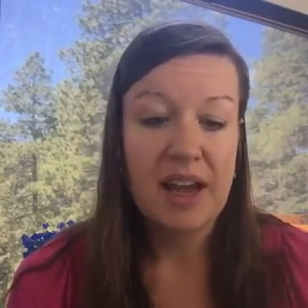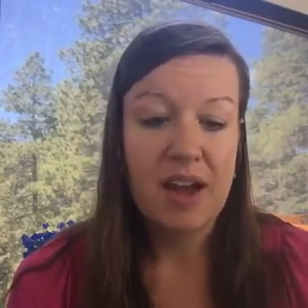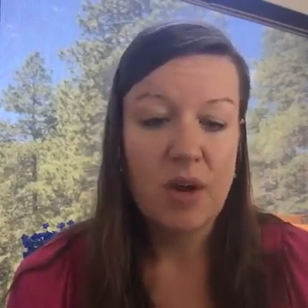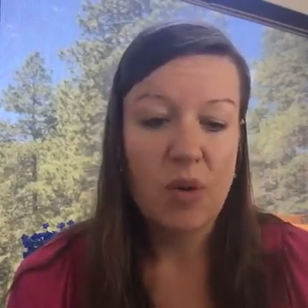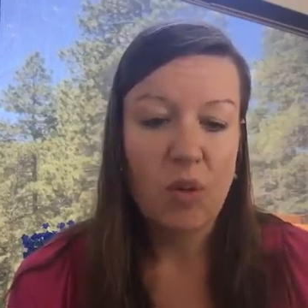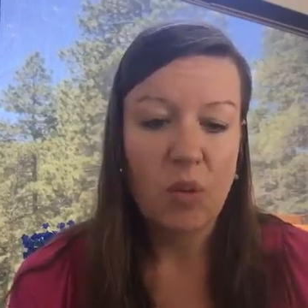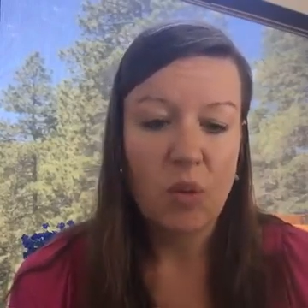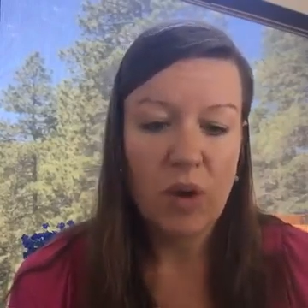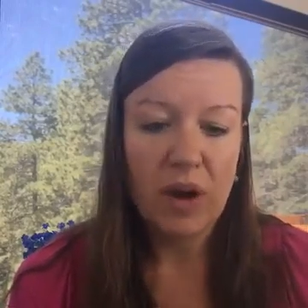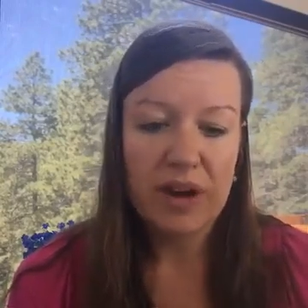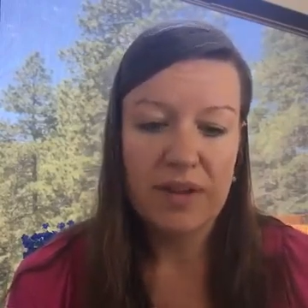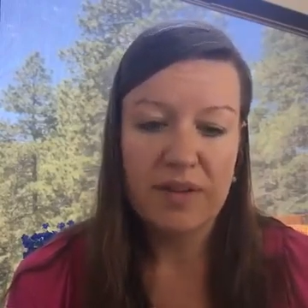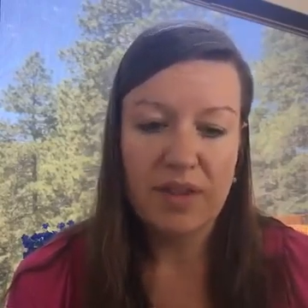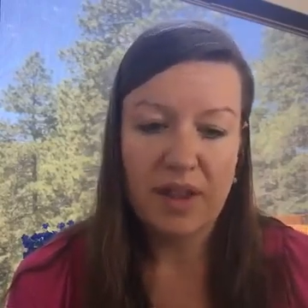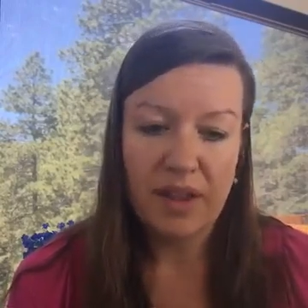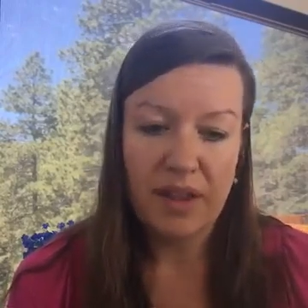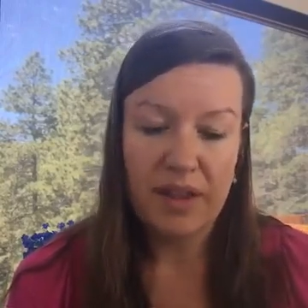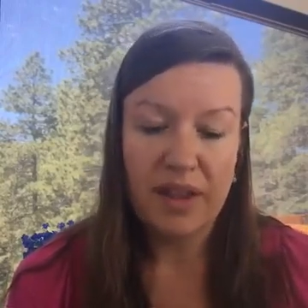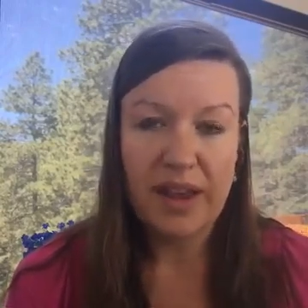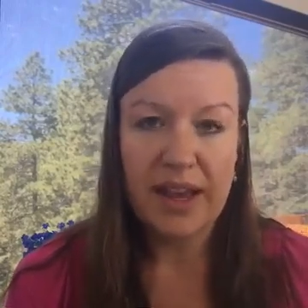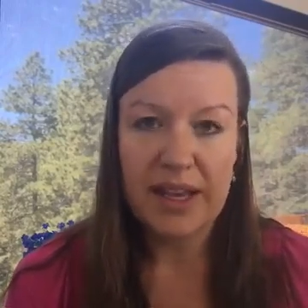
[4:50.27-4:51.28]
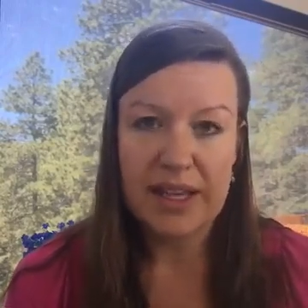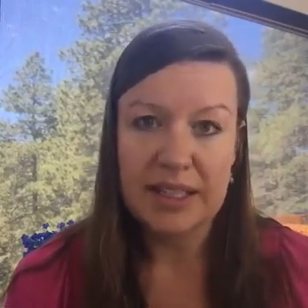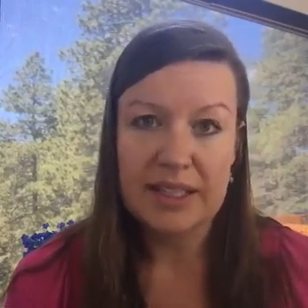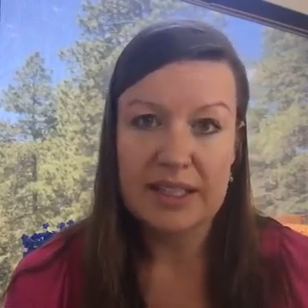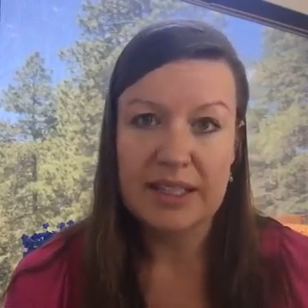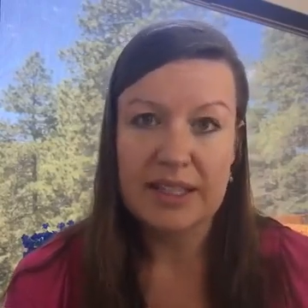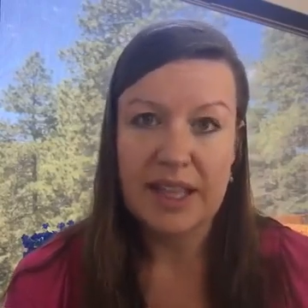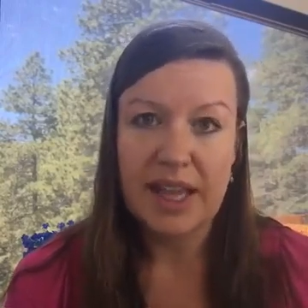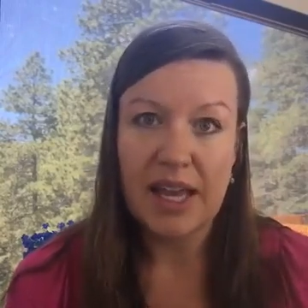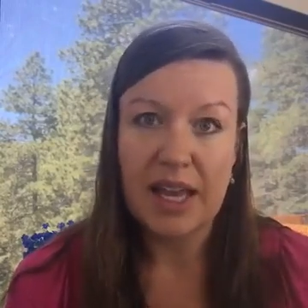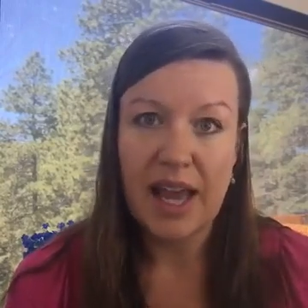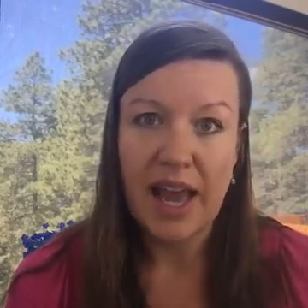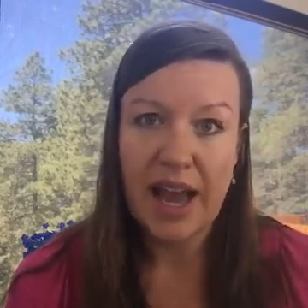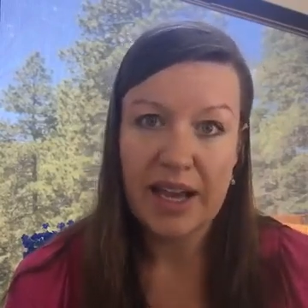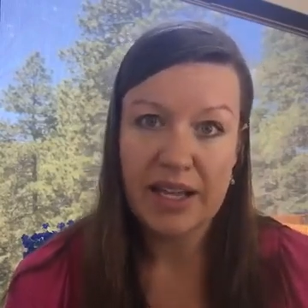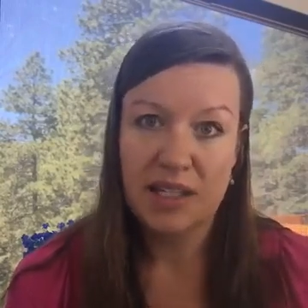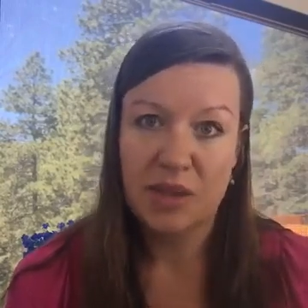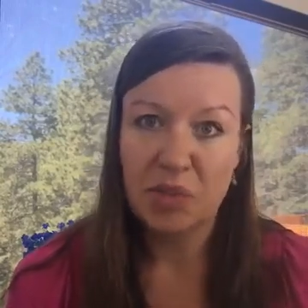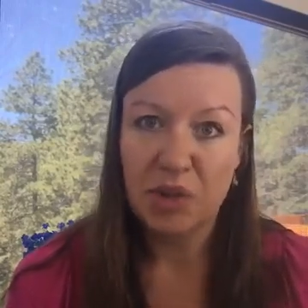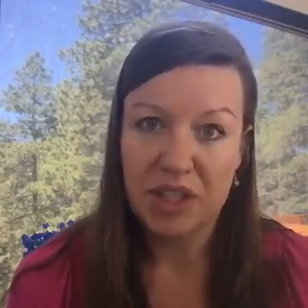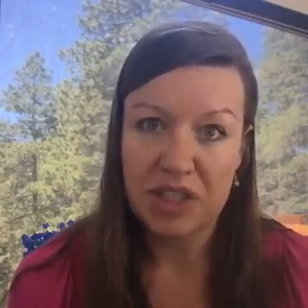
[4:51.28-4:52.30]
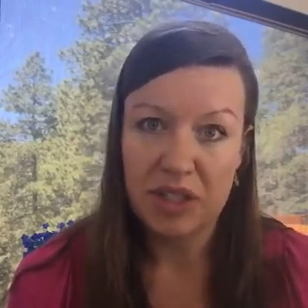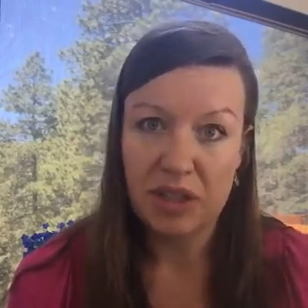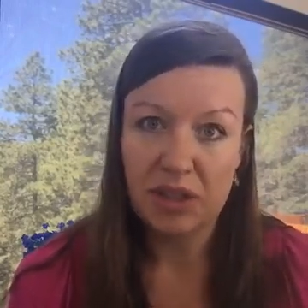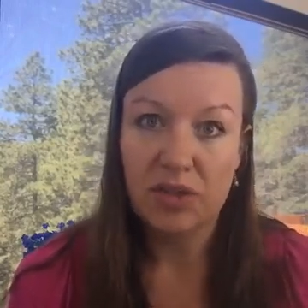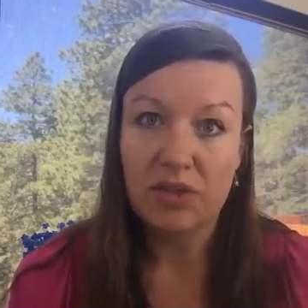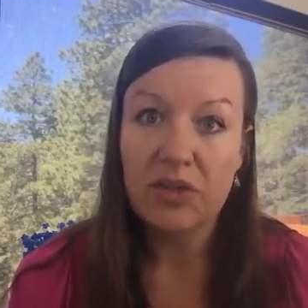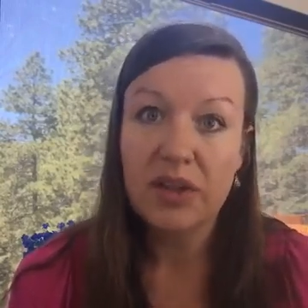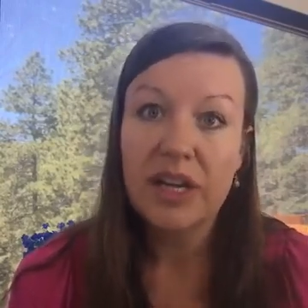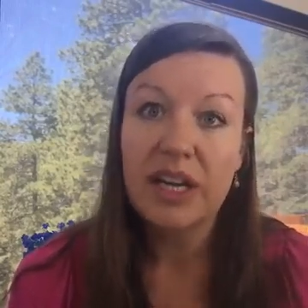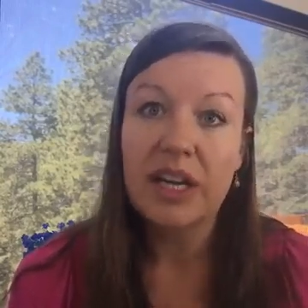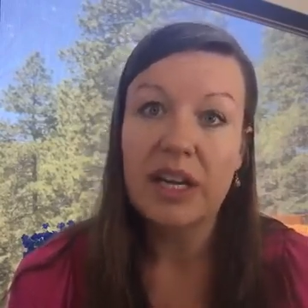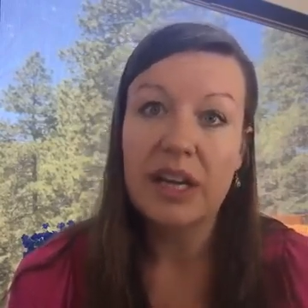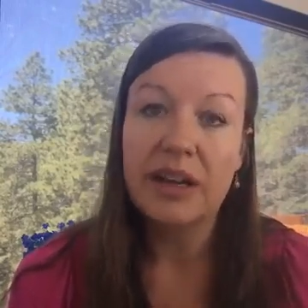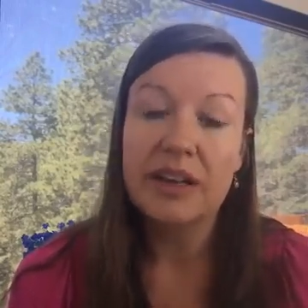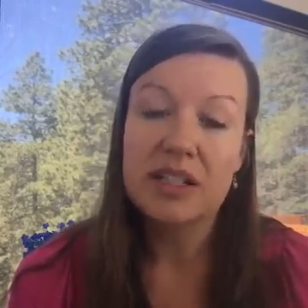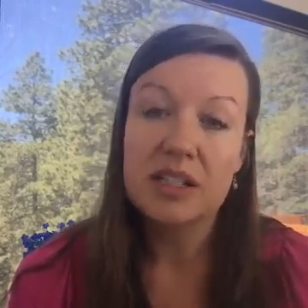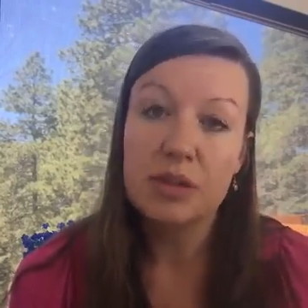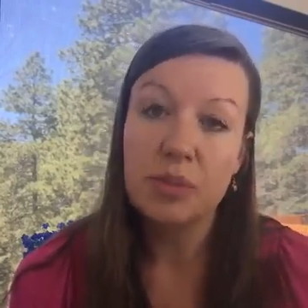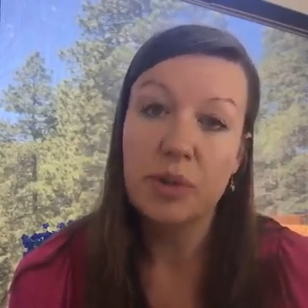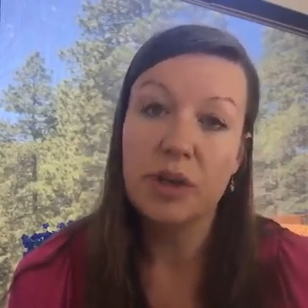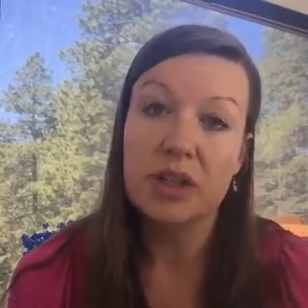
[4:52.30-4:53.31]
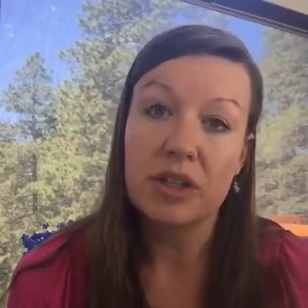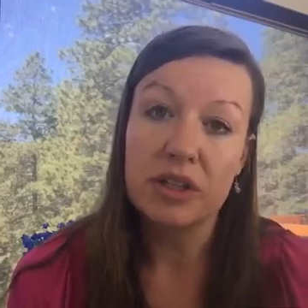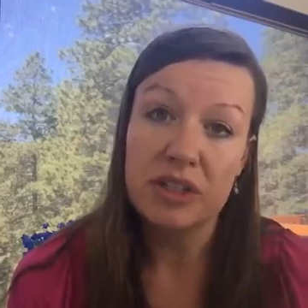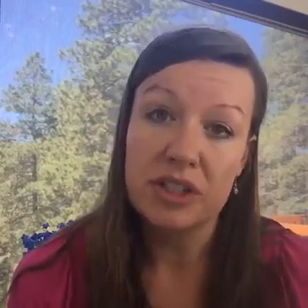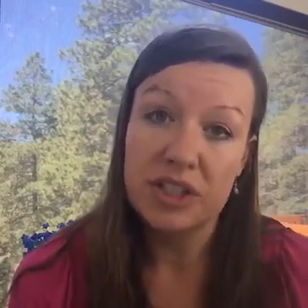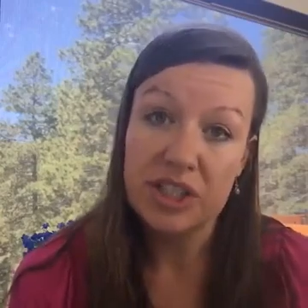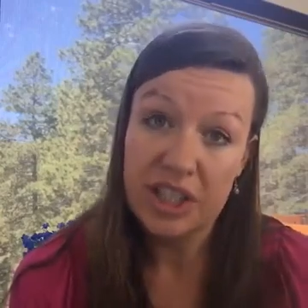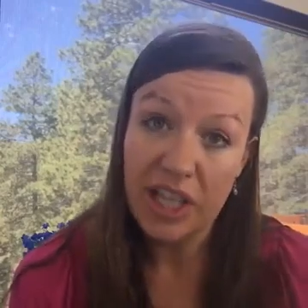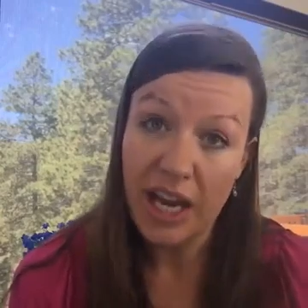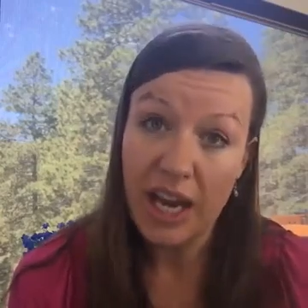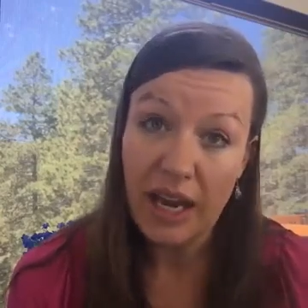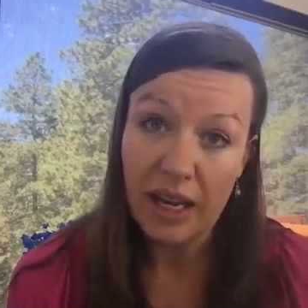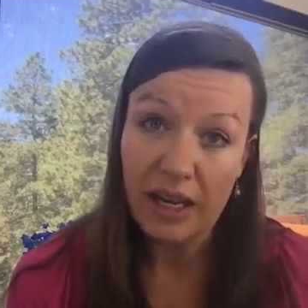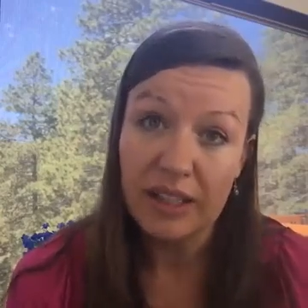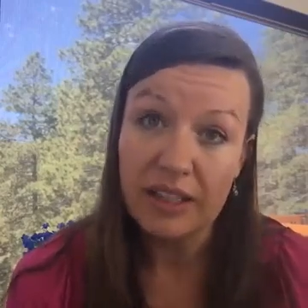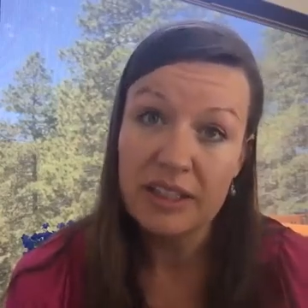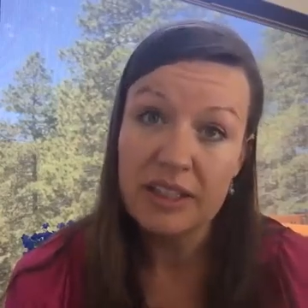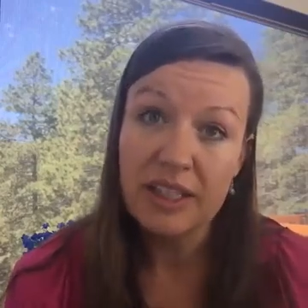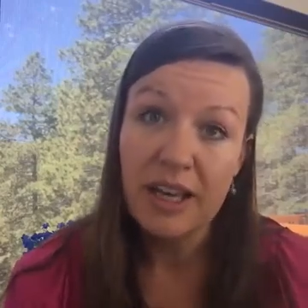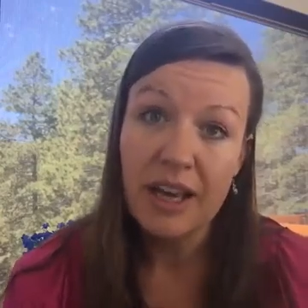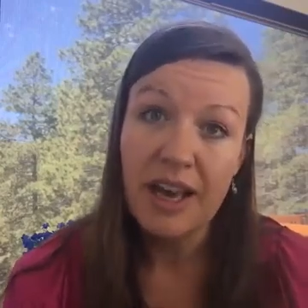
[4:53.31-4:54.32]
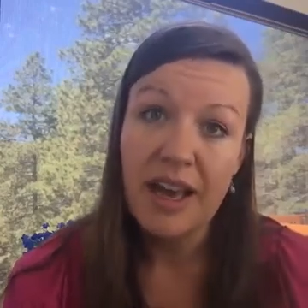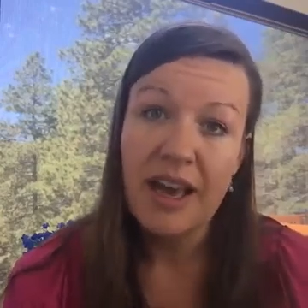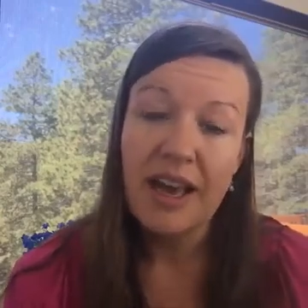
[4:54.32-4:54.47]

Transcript: one of the things that experts agree spurs change